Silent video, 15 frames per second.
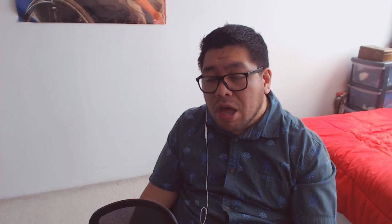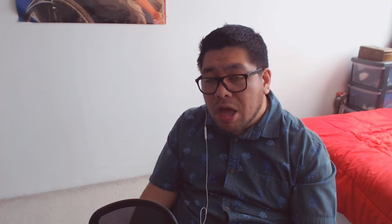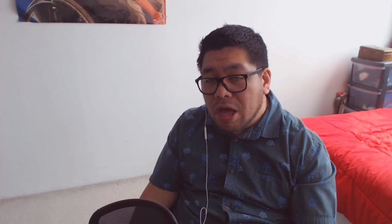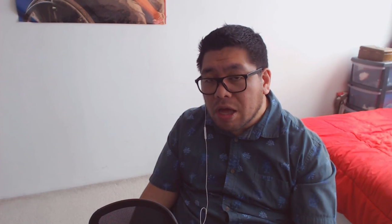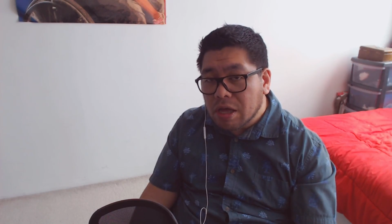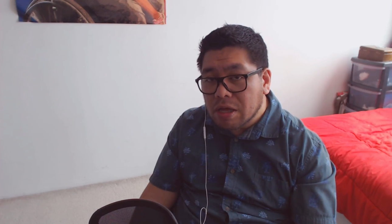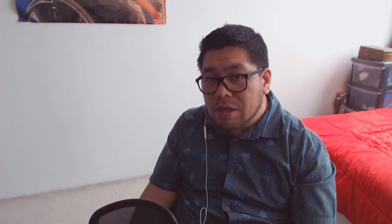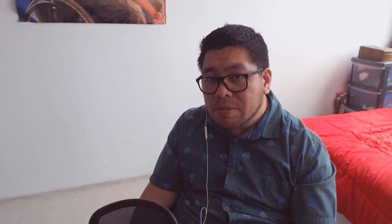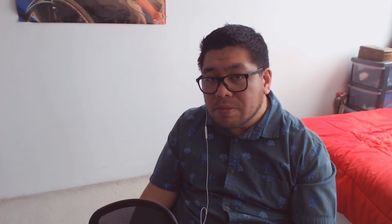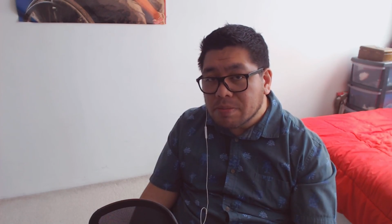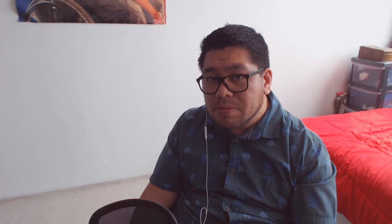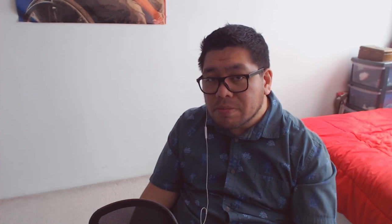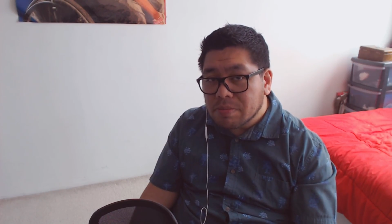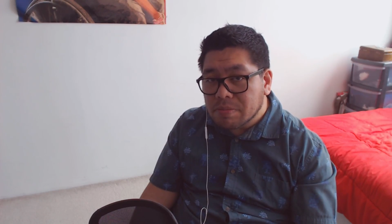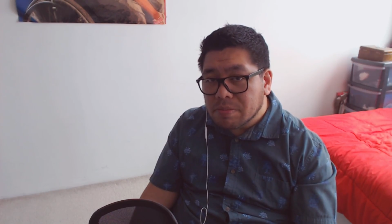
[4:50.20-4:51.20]

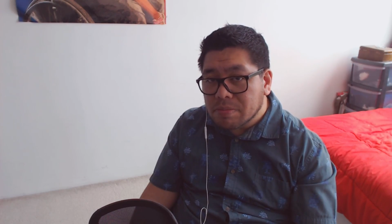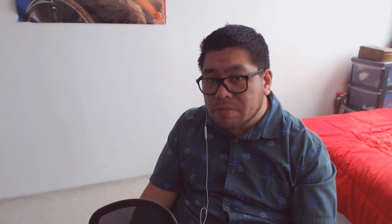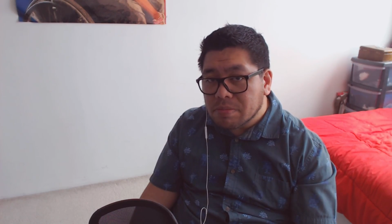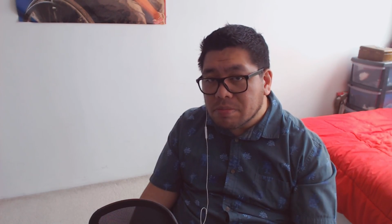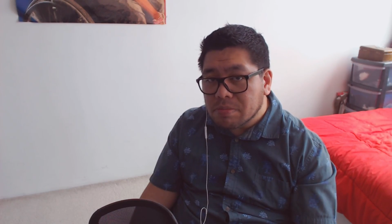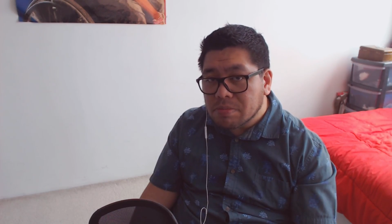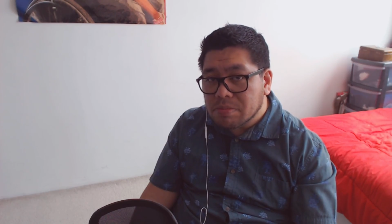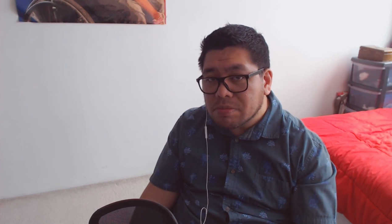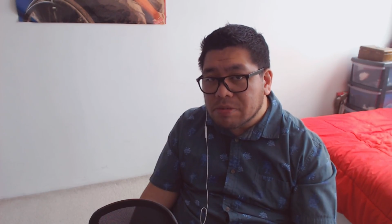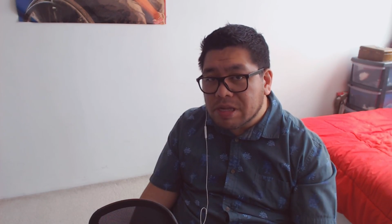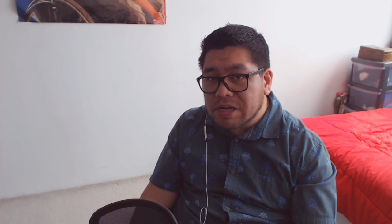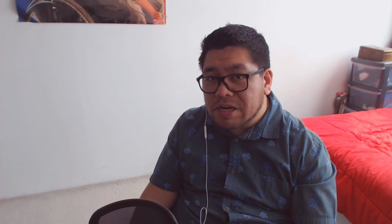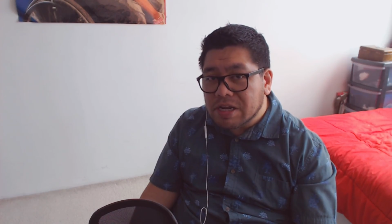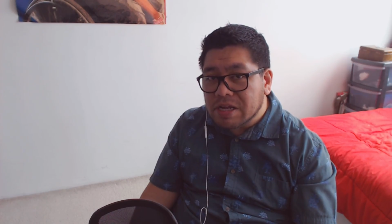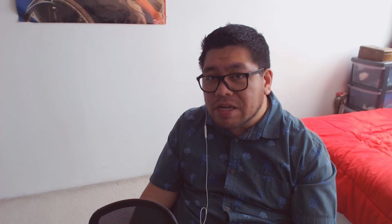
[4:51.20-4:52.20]

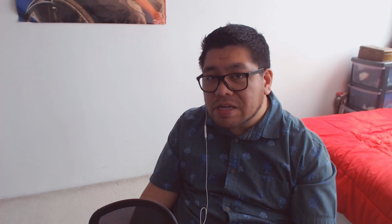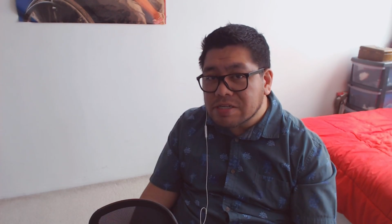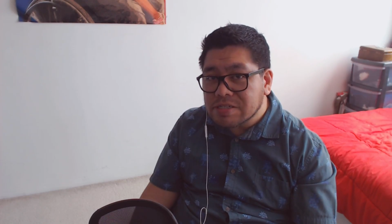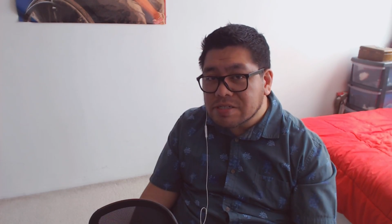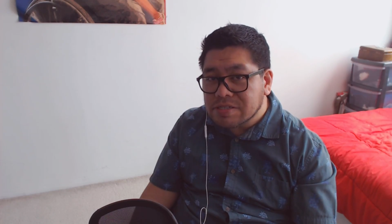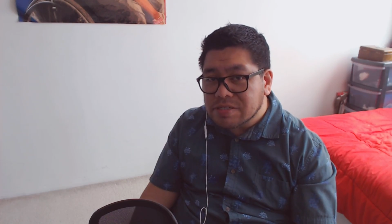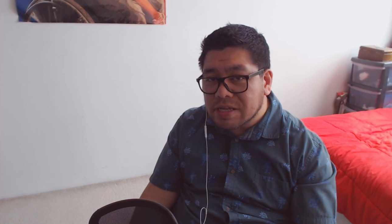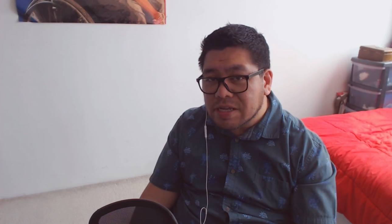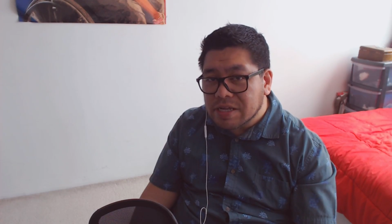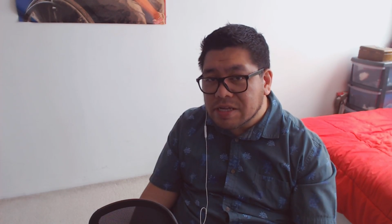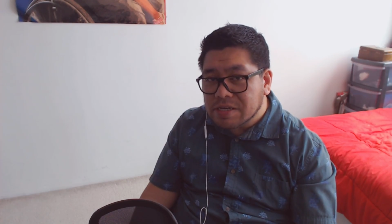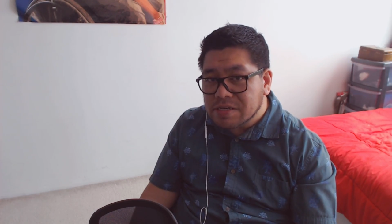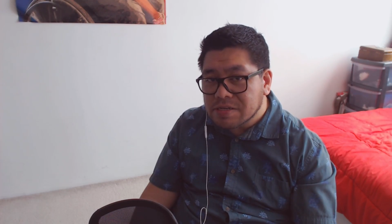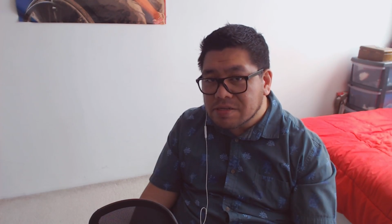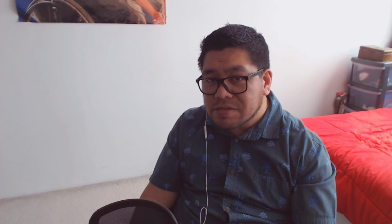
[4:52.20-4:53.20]
that I
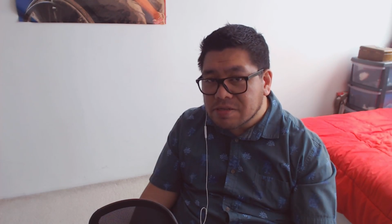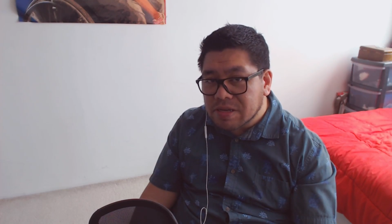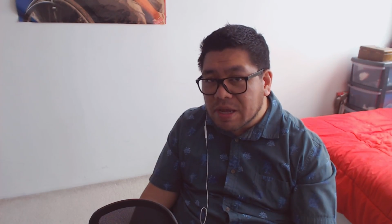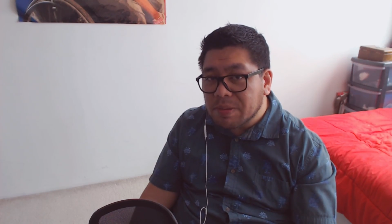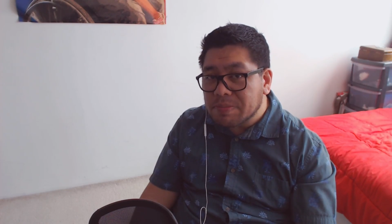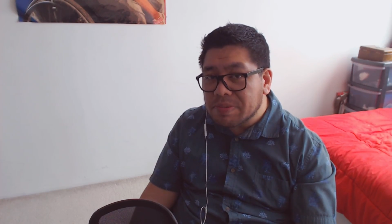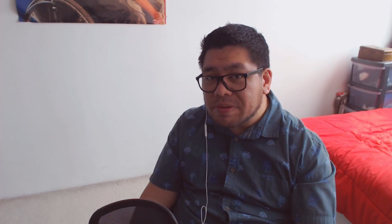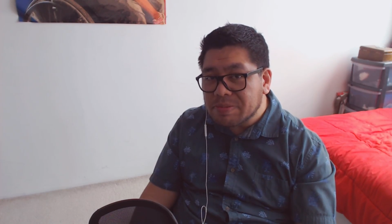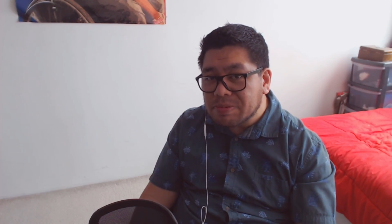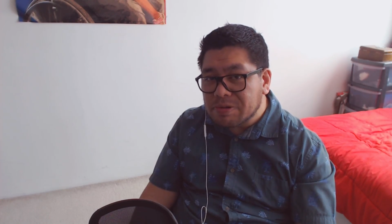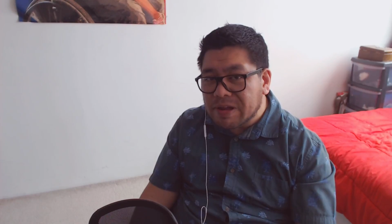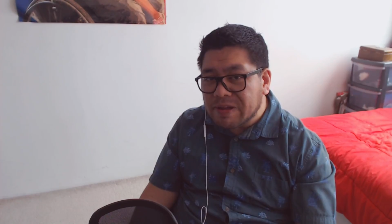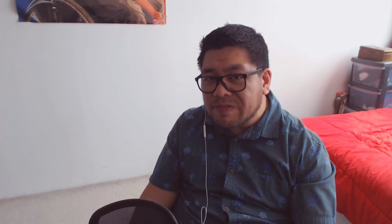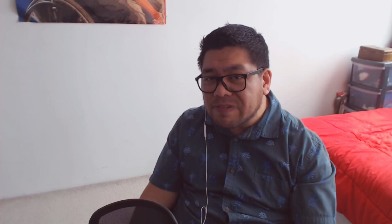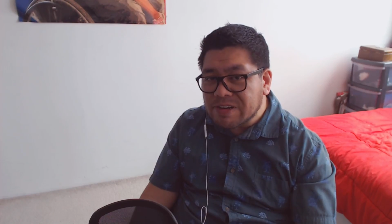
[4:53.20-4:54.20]
understand some
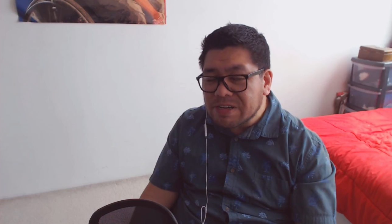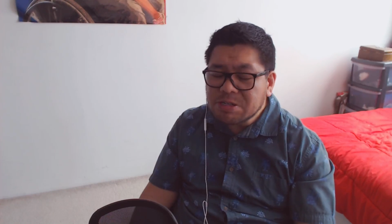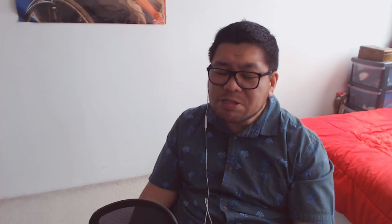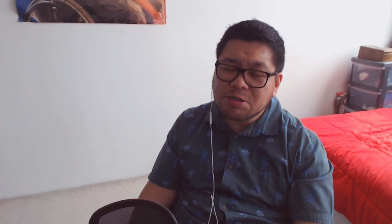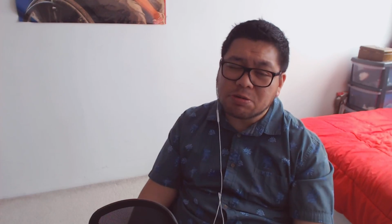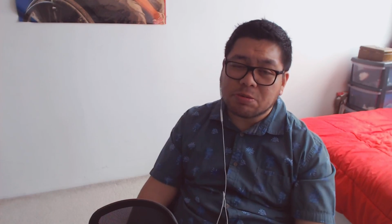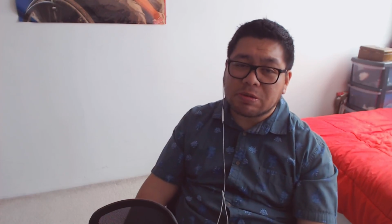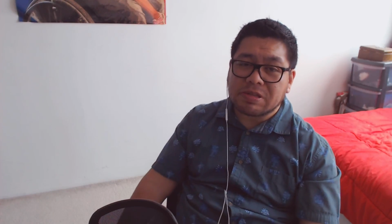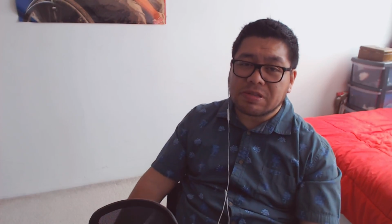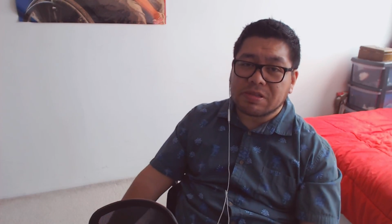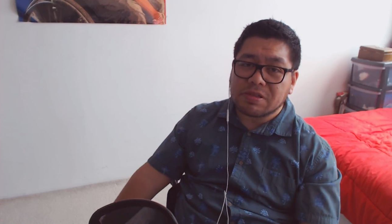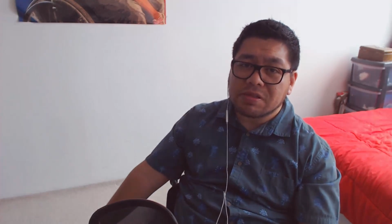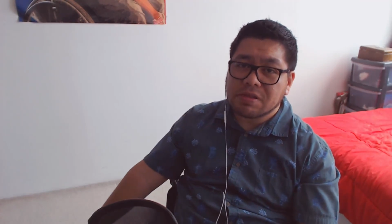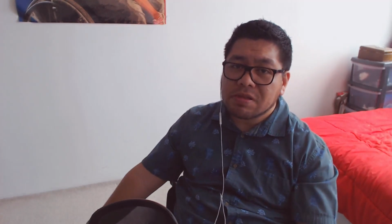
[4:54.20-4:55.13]
people have an issue with.